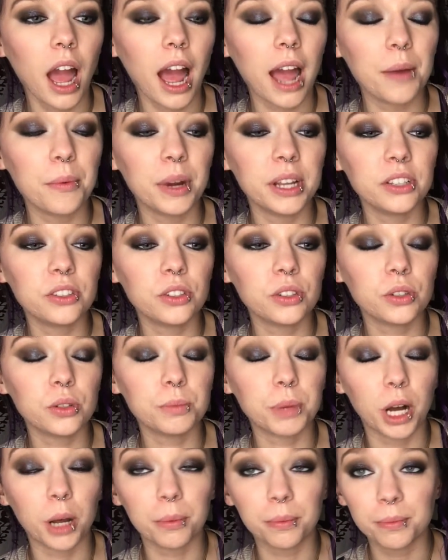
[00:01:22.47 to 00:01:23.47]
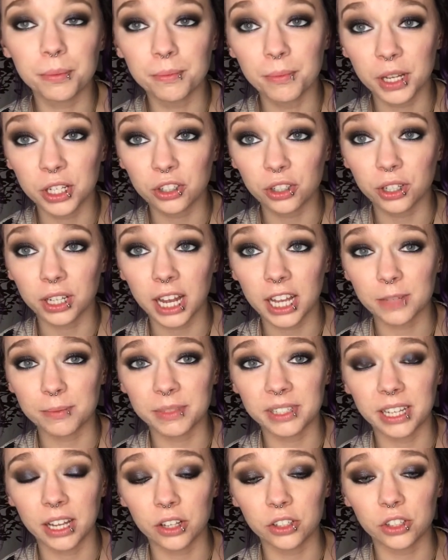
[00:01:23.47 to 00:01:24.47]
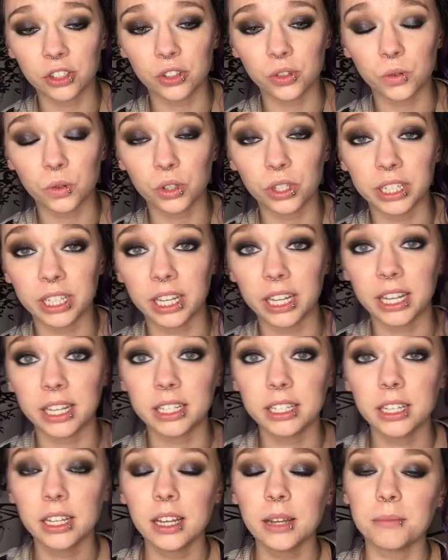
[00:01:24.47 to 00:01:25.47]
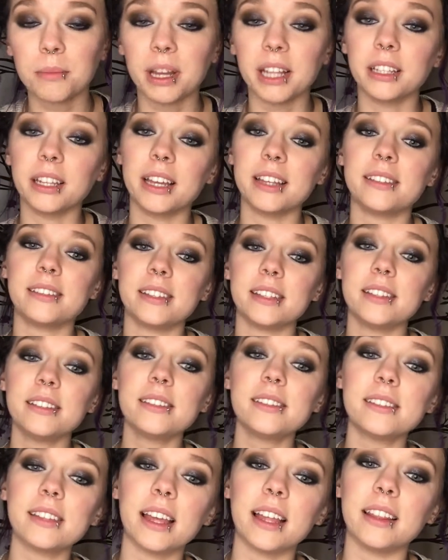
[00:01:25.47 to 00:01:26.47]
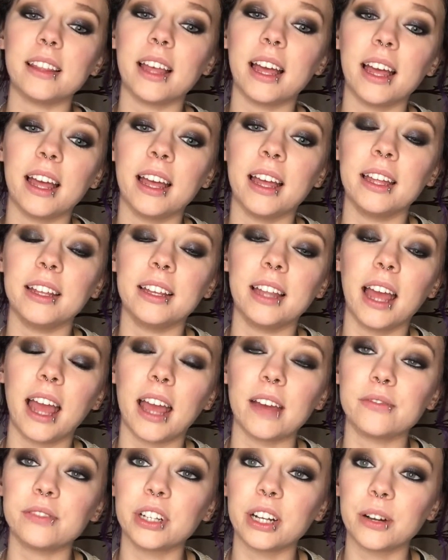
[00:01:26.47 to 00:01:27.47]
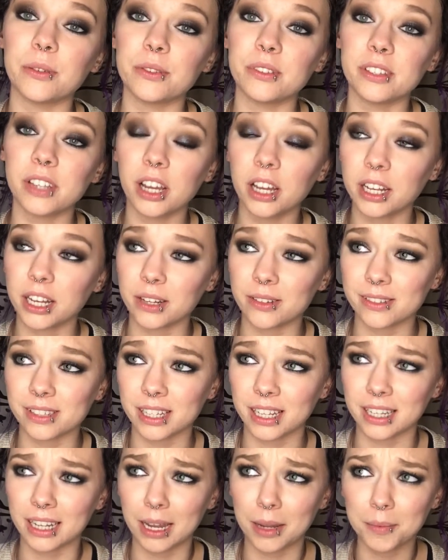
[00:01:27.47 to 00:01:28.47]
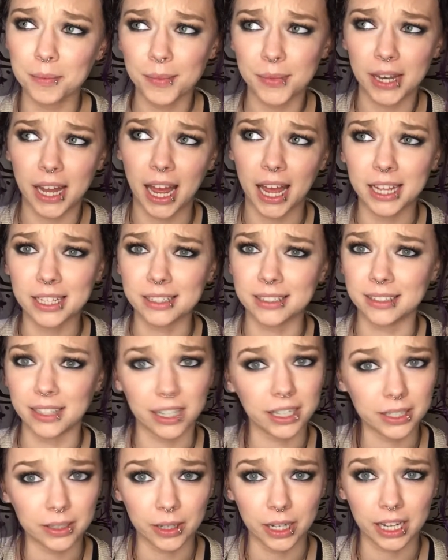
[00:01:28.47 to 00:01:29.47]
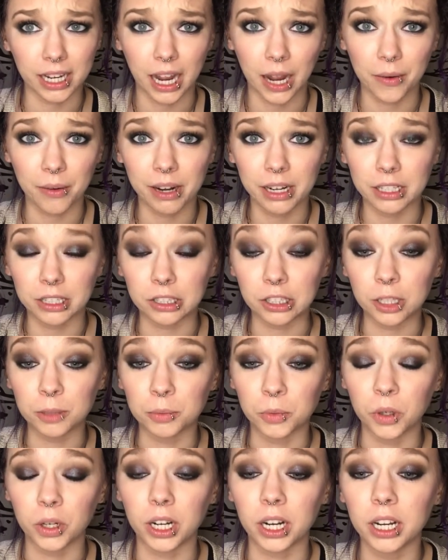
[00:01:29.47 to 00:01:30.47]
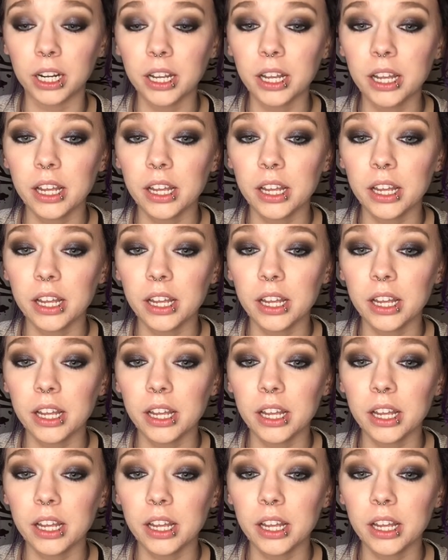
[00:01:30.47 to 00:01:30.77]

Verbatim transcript: I went to Paul Mitchell Cosmetology School to get my license, and then after I was done, I was like, I'm not done. Like, I want to learn more.